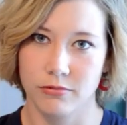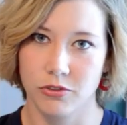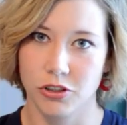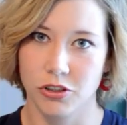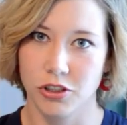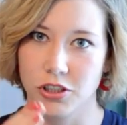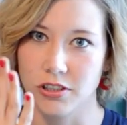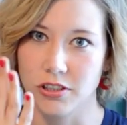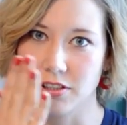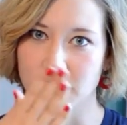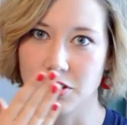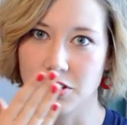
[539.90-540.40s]

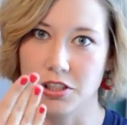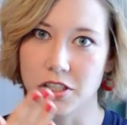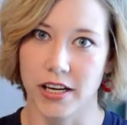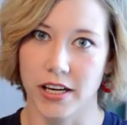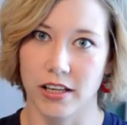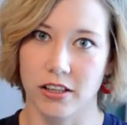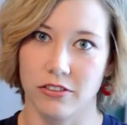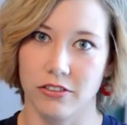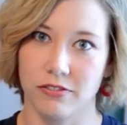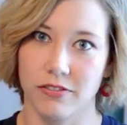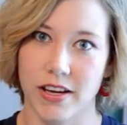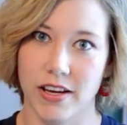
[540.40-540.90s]
just to
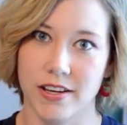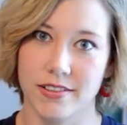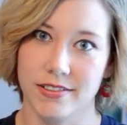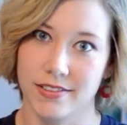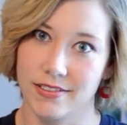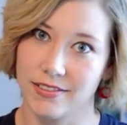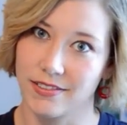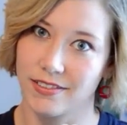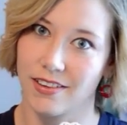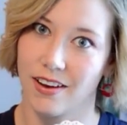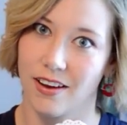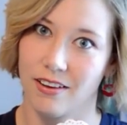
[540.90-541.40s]
check your face
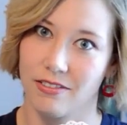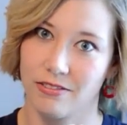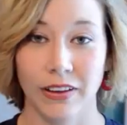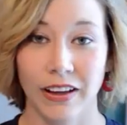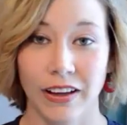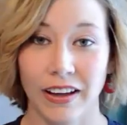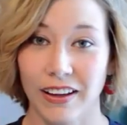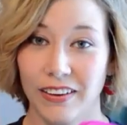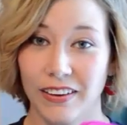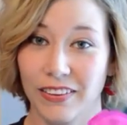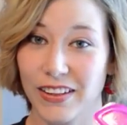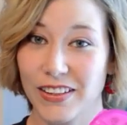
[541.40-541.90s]
and stuff.
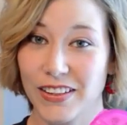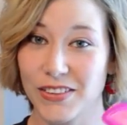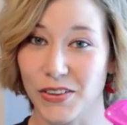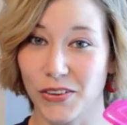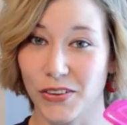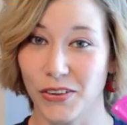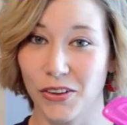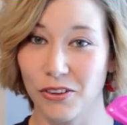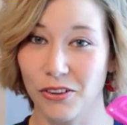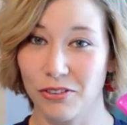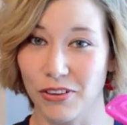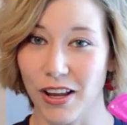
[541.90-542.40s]
These are
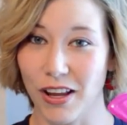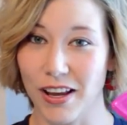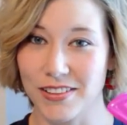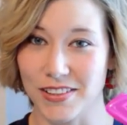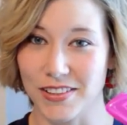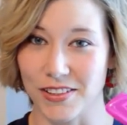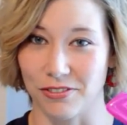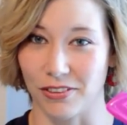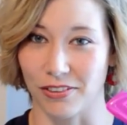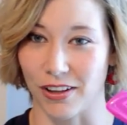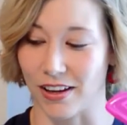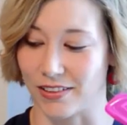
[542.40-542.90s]
little
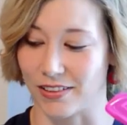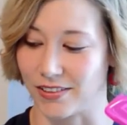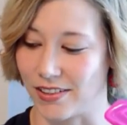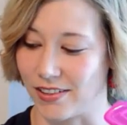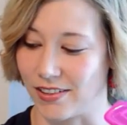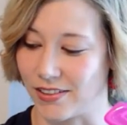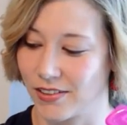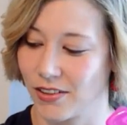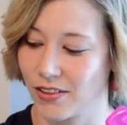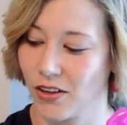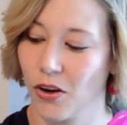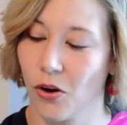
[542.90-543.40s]
flossy
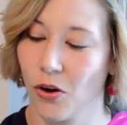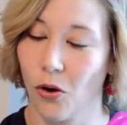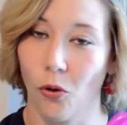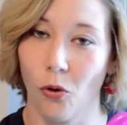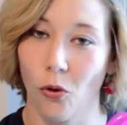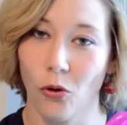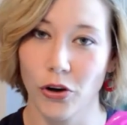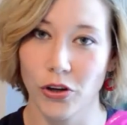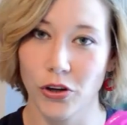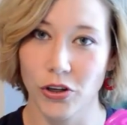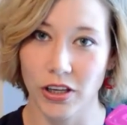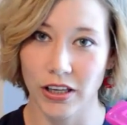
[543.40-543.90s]
flossies.
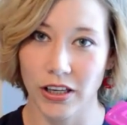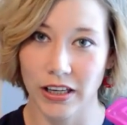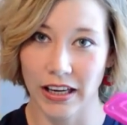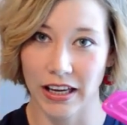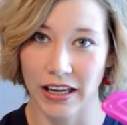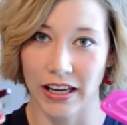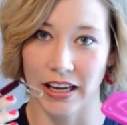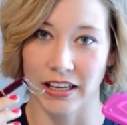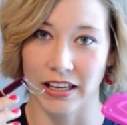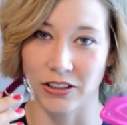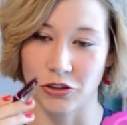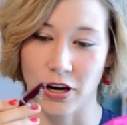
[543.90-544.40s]
Or you can
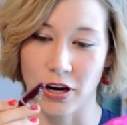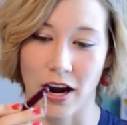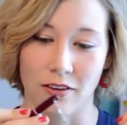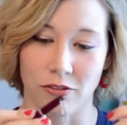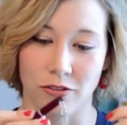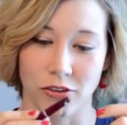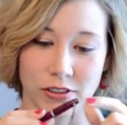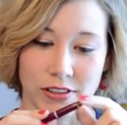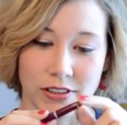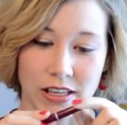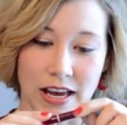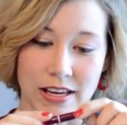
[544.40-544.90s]
get a
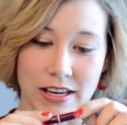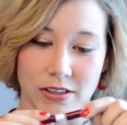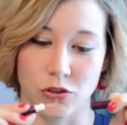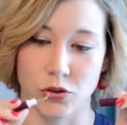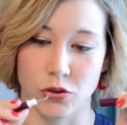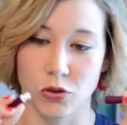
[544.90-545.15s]
travel-size